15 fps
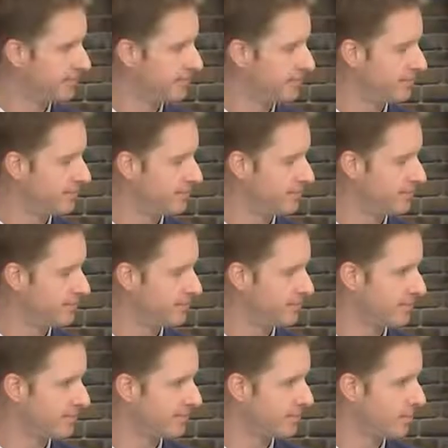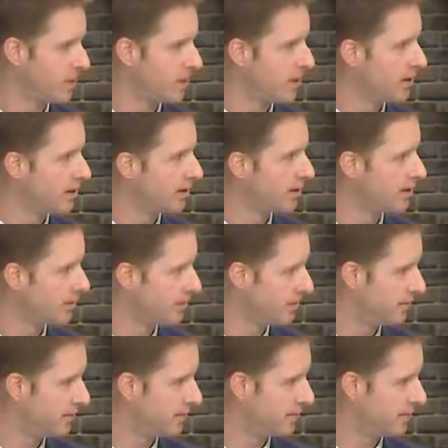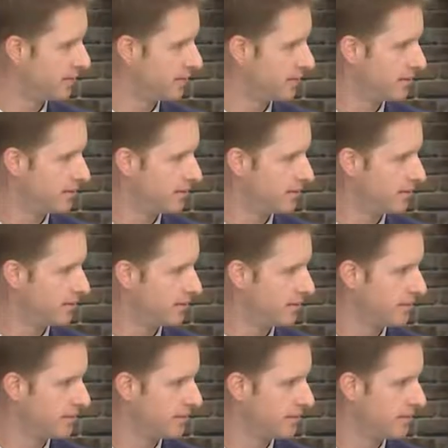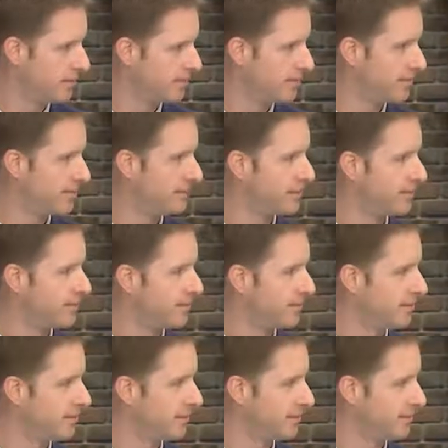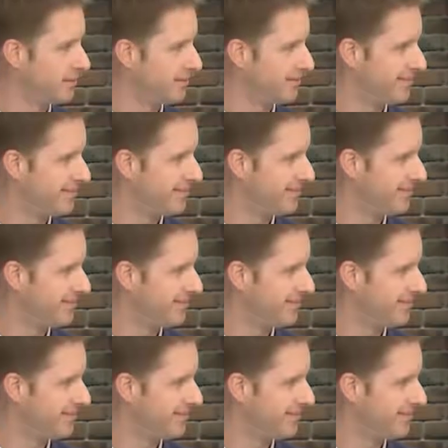This person isn't speaking.